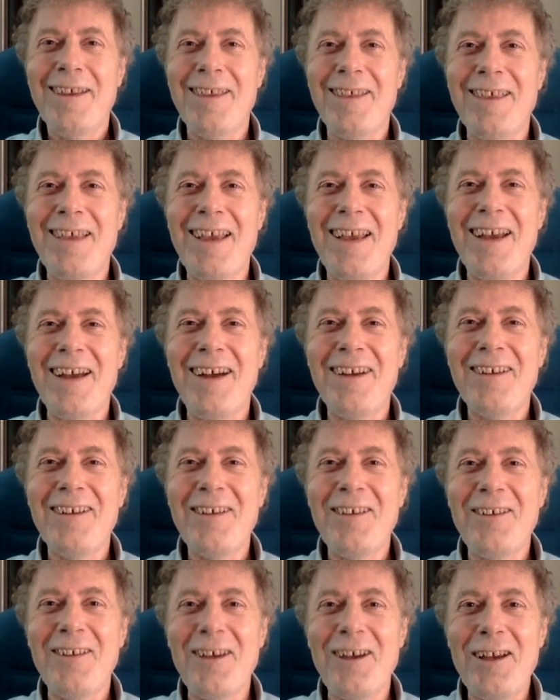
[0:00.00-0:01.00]
they are
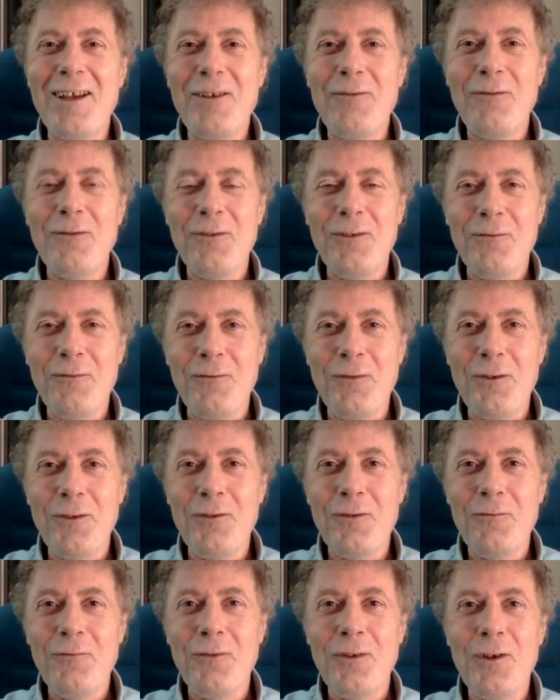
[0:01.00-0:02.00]
designed for,
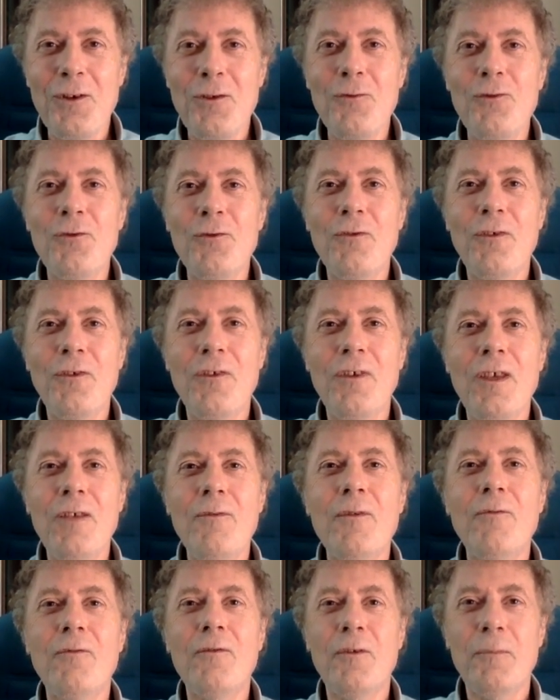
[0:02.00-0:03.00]
for you to
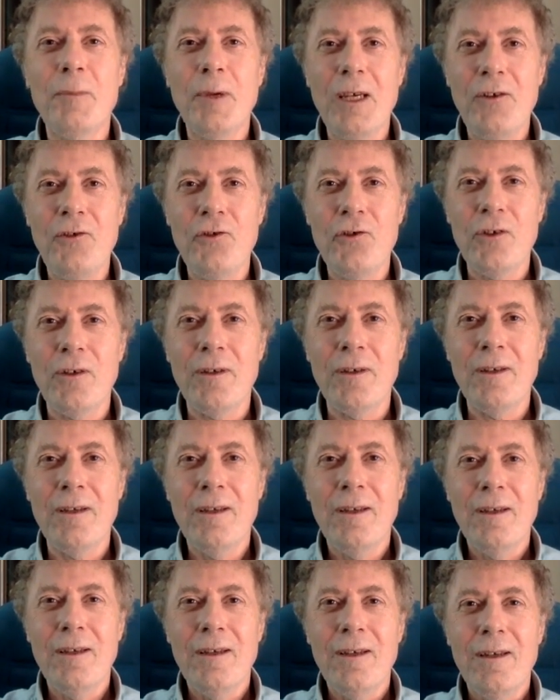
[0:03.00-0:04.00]
receive information
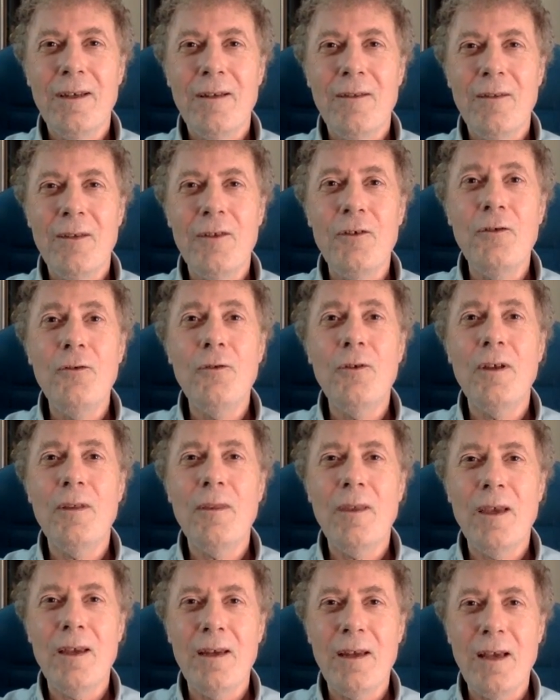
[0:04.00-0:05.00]
that you
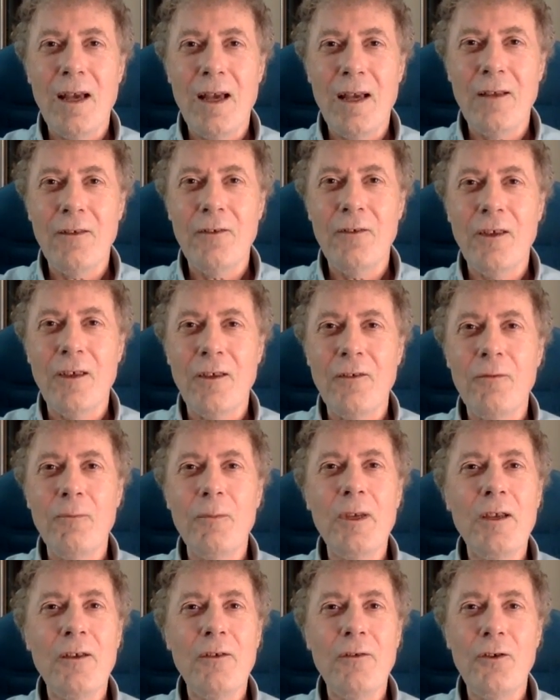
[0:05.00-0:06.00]
can then access
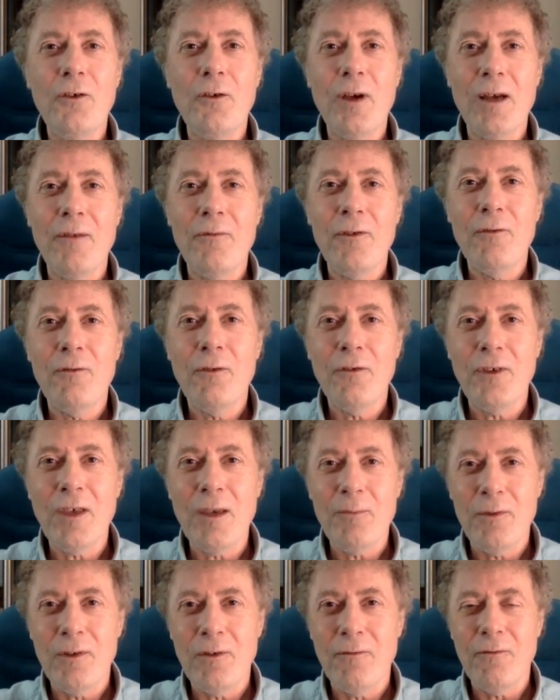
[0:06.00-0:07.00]
because you have the
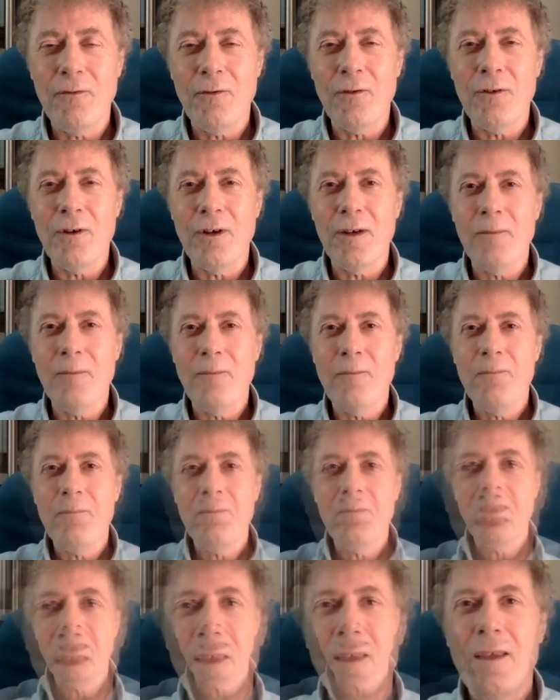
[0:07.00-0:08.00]
receptor for it.
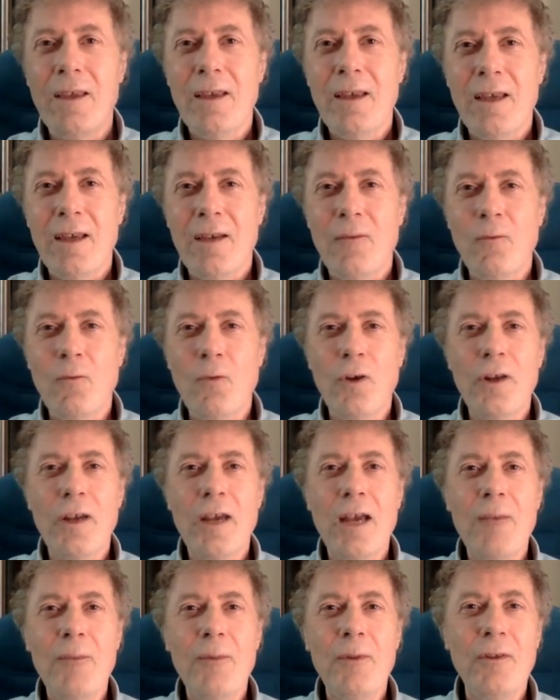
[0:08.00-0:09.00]
What
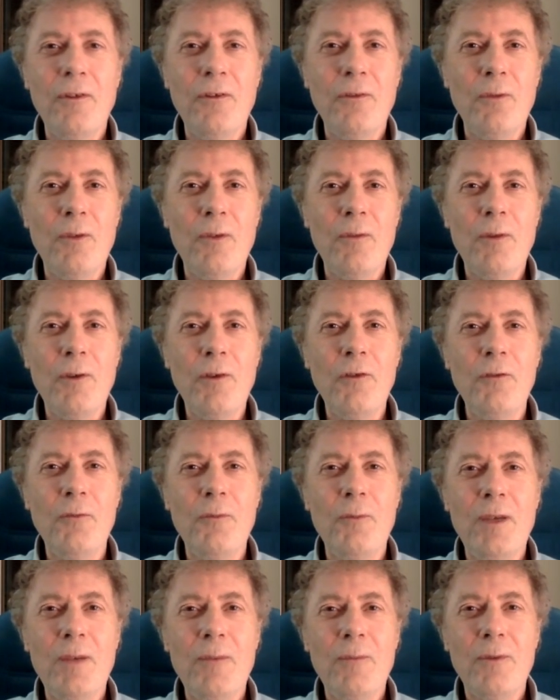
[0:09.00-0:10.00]
happens with most
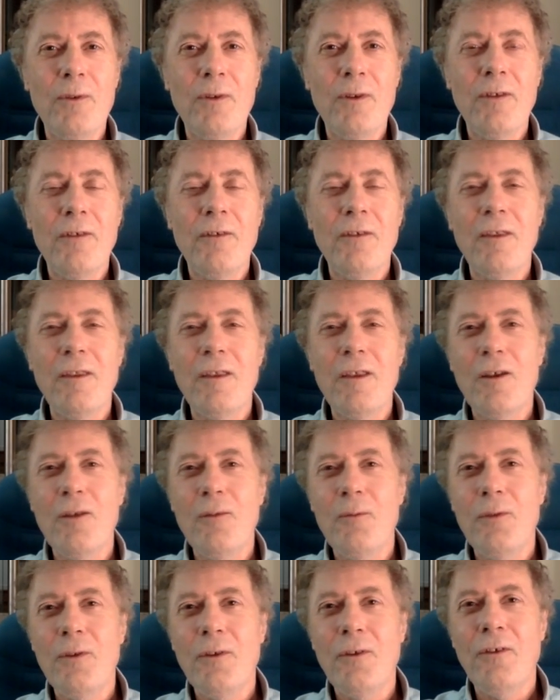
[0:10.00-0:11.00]
people is that the
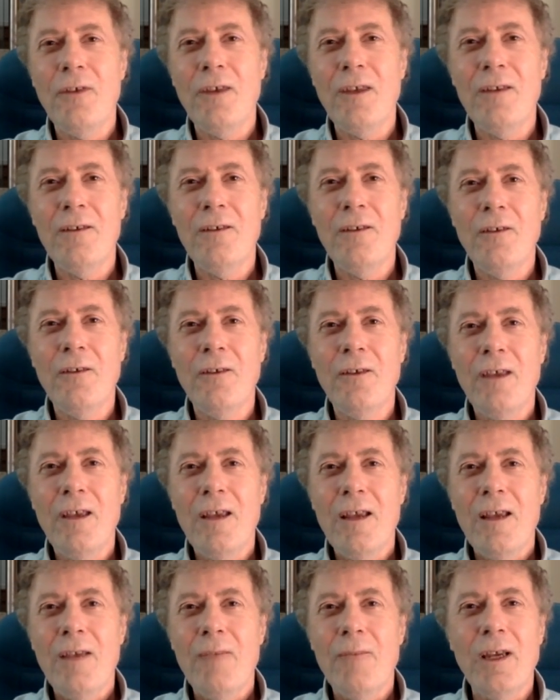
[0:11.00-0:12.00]
open centers
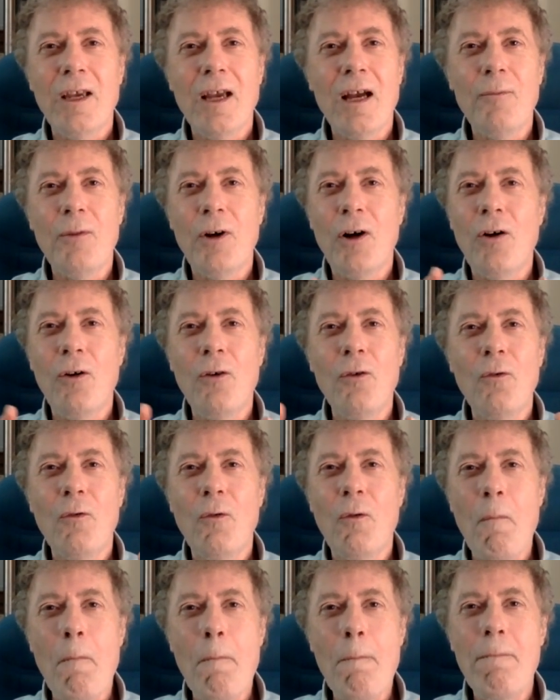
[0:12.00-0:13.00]
become a
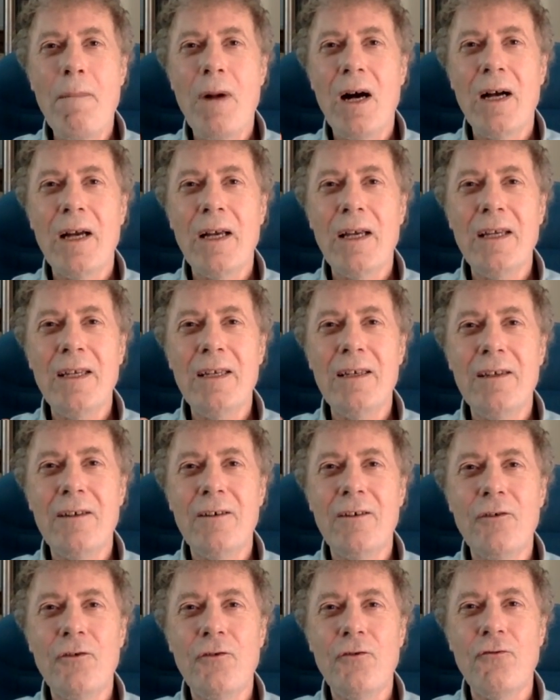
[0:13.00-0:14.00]
whole
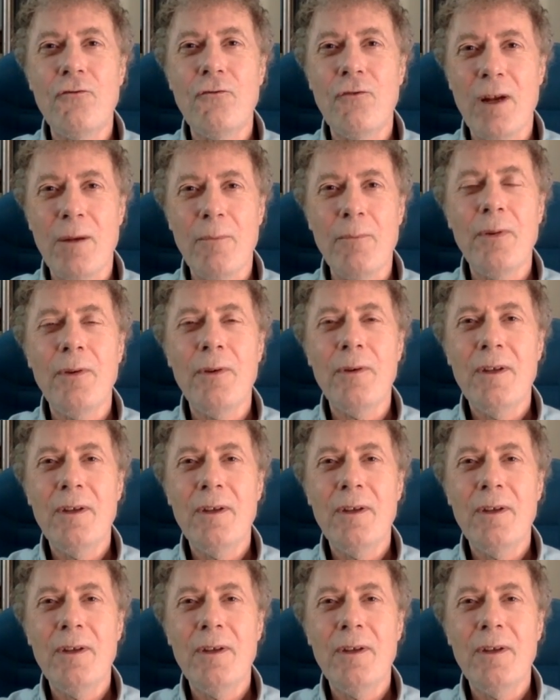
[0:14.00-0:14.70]
mind trip.